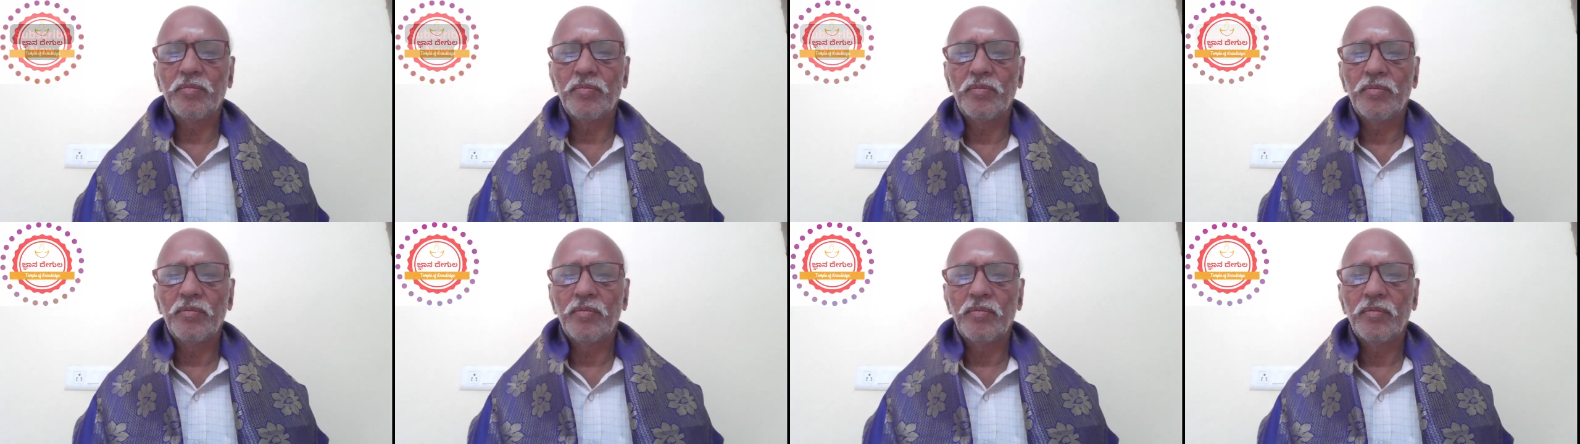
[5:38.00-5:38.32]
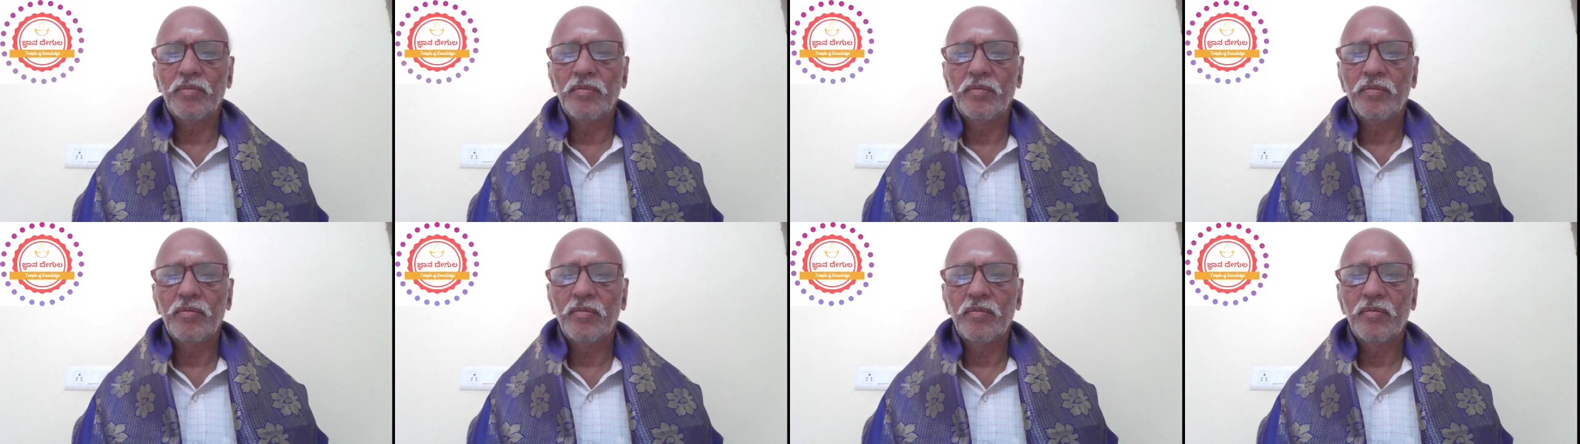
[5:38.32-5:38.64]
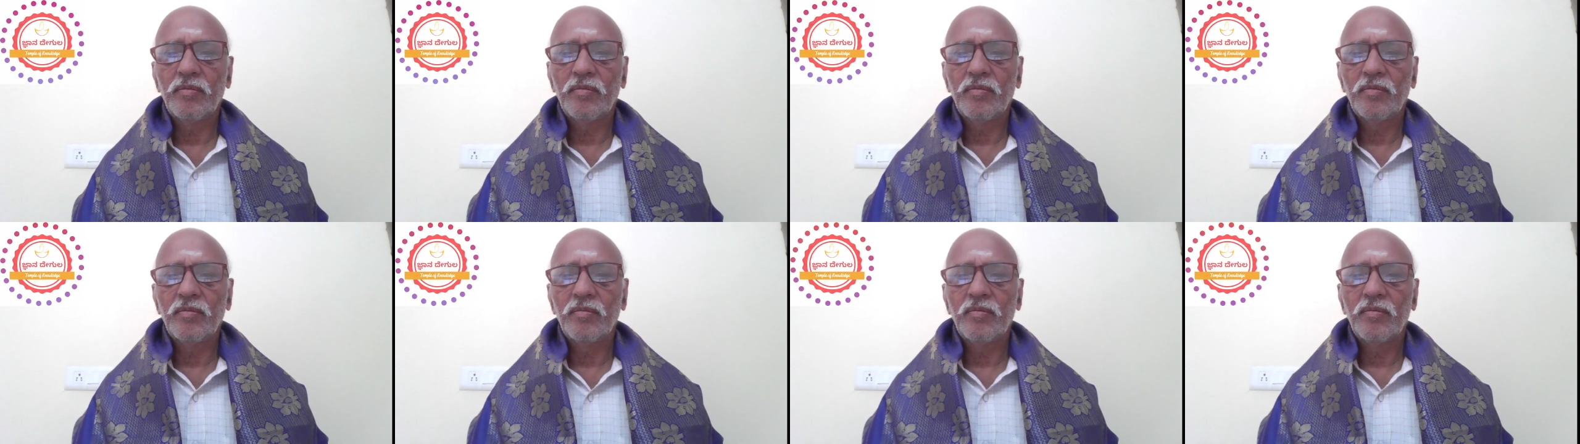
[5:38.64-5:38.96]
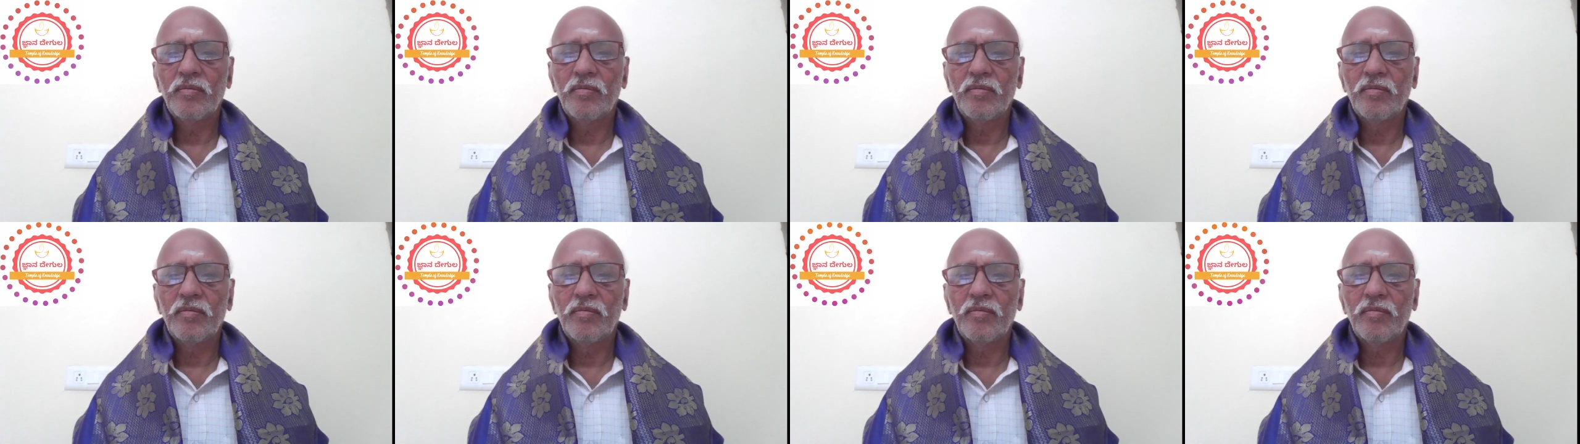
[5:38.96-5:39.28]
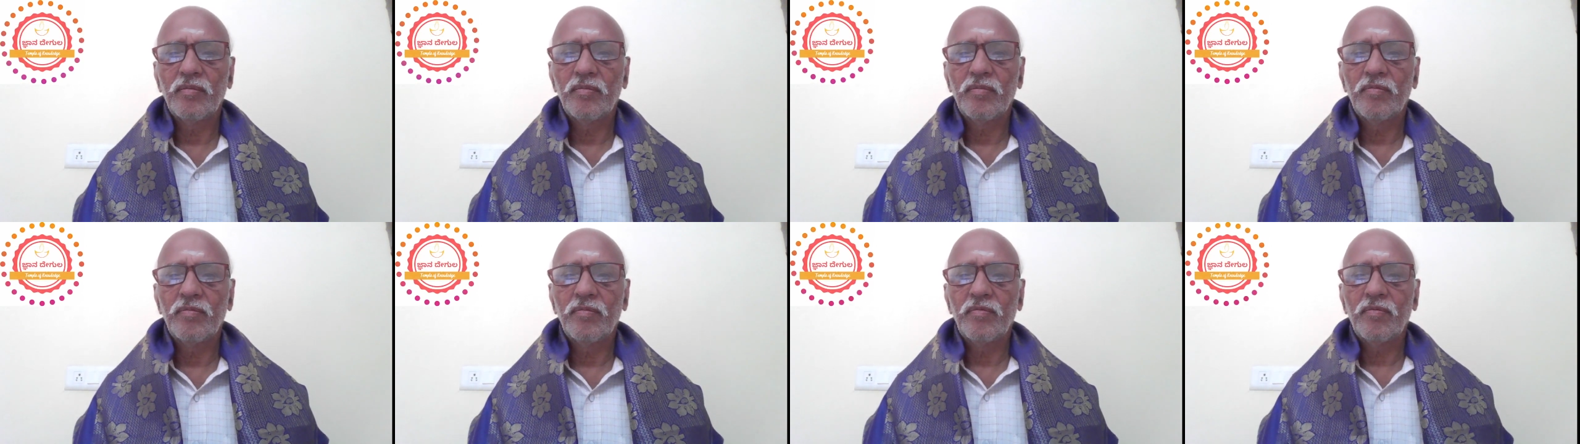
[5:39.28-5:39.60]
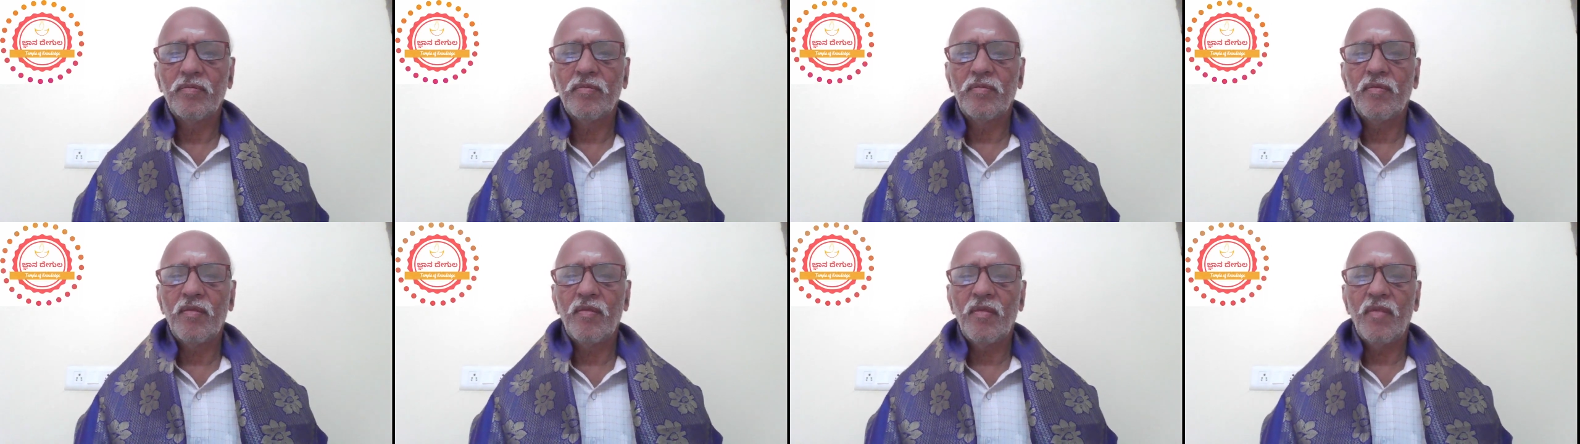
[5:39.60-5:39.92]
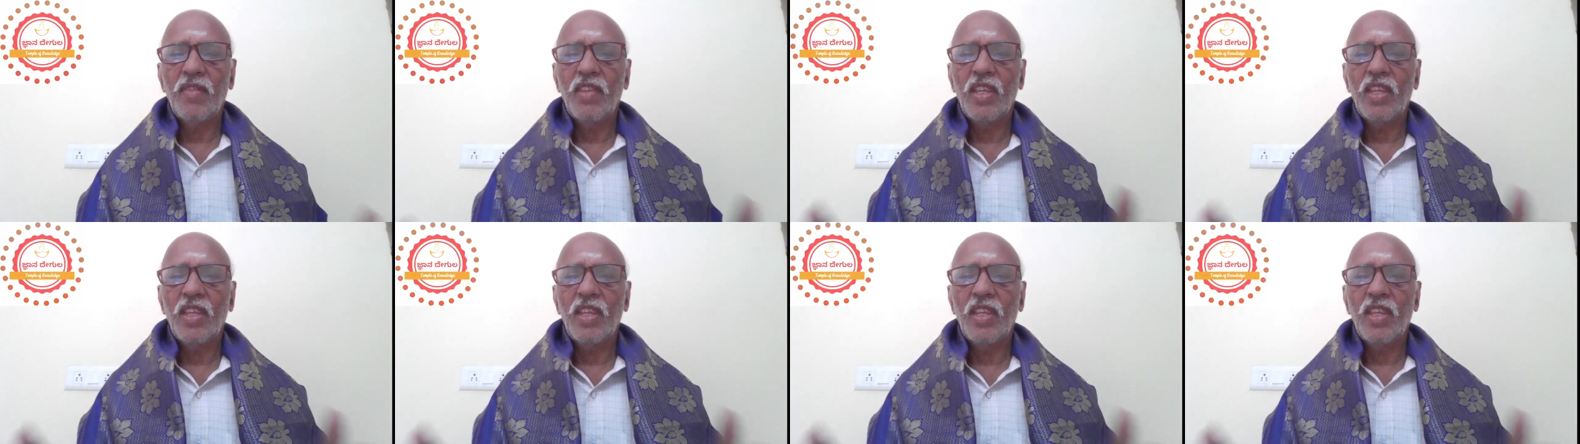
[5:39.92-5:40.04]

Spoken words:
[no speech]